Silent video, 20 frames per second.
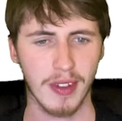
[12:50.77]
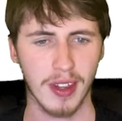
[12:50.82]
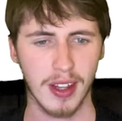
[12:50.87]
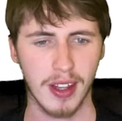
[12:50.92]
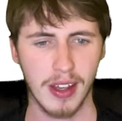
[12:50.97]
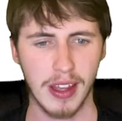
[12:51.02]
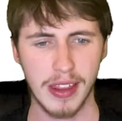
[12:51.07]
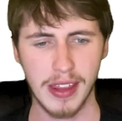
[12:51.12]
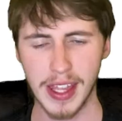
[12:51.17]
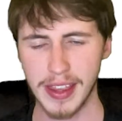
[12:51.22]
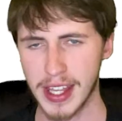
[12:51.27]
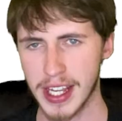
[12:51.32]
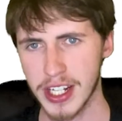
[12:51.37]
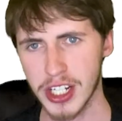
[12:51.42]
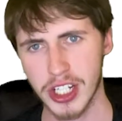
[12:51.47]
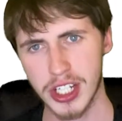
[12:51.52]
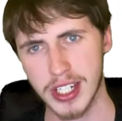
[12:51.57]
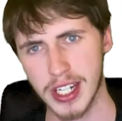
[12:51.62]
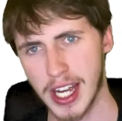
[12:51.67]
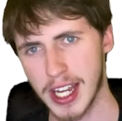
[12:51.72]
And then they
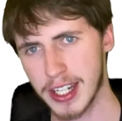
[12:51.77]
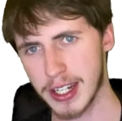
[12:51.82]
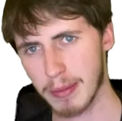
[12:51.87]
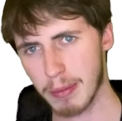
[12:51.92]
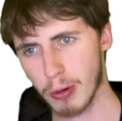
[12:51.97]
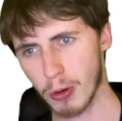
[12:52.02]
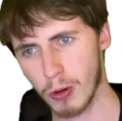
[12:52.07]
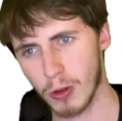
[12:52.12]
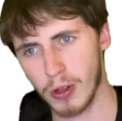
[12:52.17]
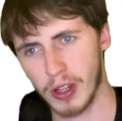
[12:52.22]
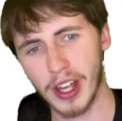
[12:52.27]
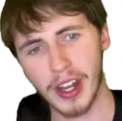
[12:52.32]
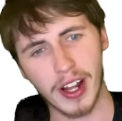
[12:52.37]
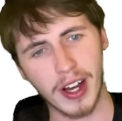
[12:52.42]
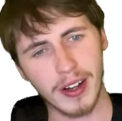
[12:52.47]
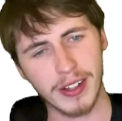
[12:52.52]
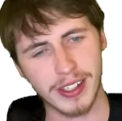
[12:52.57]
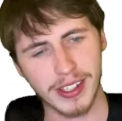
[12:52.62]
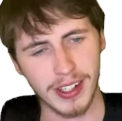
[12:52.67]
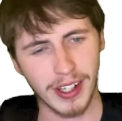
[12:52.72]
just started to brawl. And
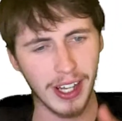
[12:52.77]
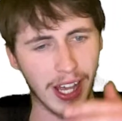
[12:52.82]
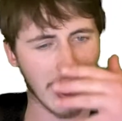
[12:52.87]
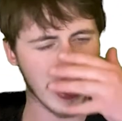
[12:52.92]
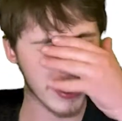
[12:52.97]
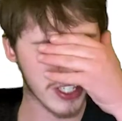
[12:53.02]
I was like,